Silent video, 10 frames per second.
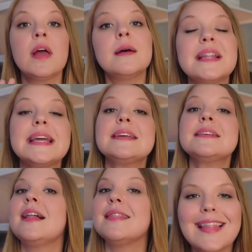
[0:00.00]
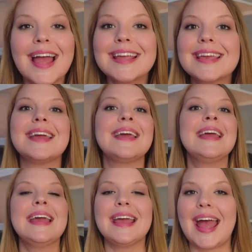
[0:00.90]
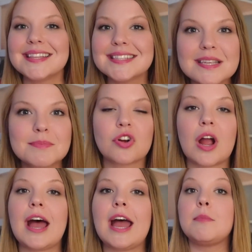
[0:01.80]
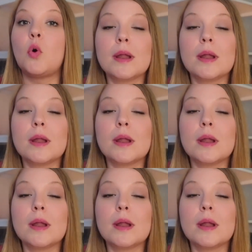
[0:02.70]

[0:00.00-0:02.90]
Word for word: please like it and subscribe.